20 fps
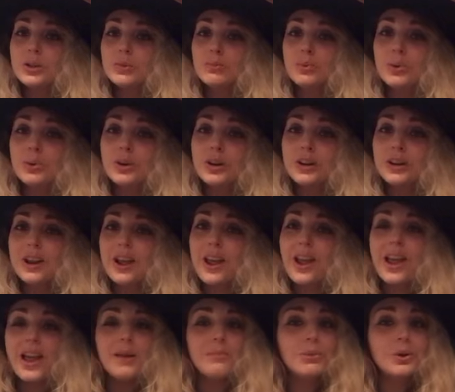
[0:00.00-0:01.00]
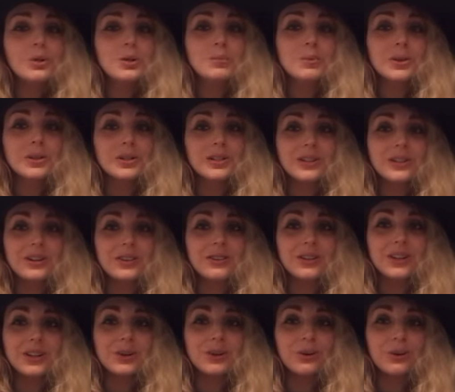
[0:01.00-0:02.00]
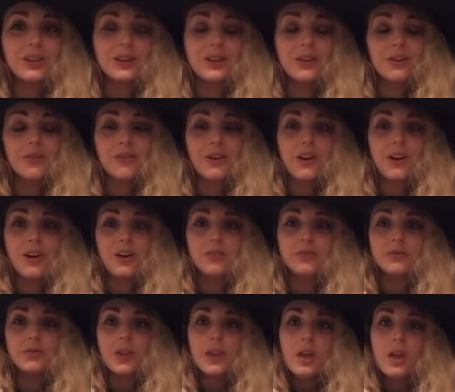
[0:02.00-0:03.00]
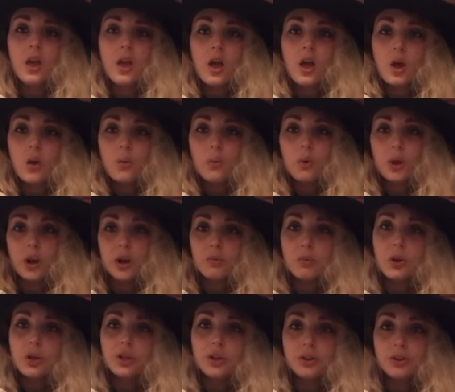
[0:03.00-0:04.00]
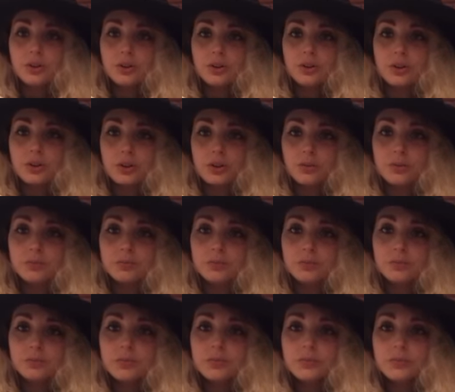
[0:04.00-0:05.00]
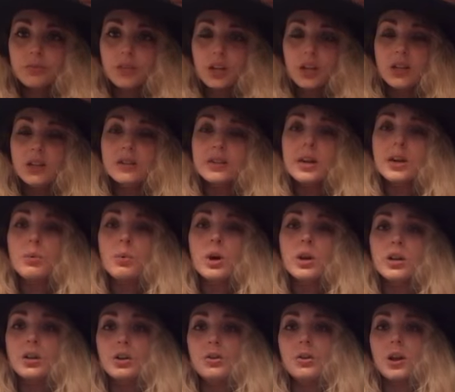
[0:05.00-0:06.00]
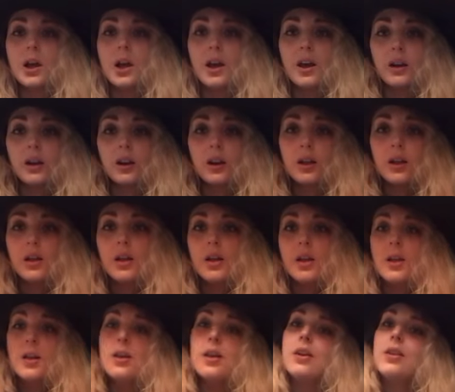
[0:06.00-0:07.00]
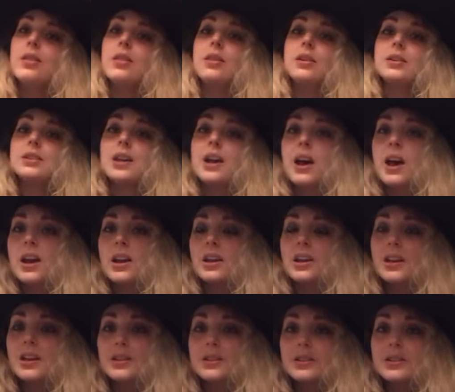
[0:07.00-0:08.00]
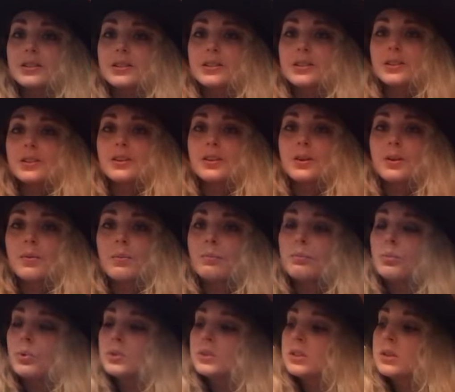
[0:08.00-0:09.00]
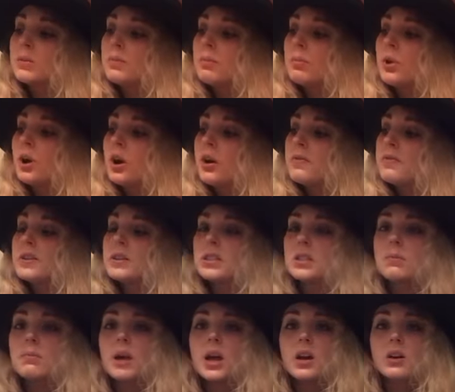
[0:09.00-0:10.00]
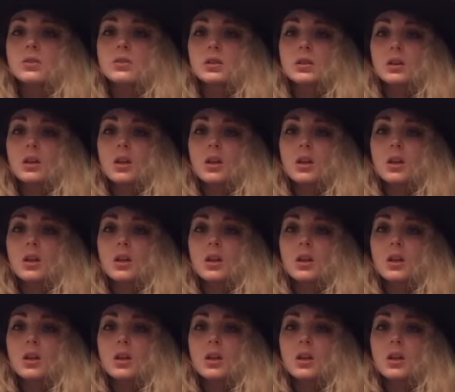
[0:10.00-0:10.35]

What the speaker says: important and most personal ingredient of all. What I want you to do is I want you to add the tiniest, most perfect amount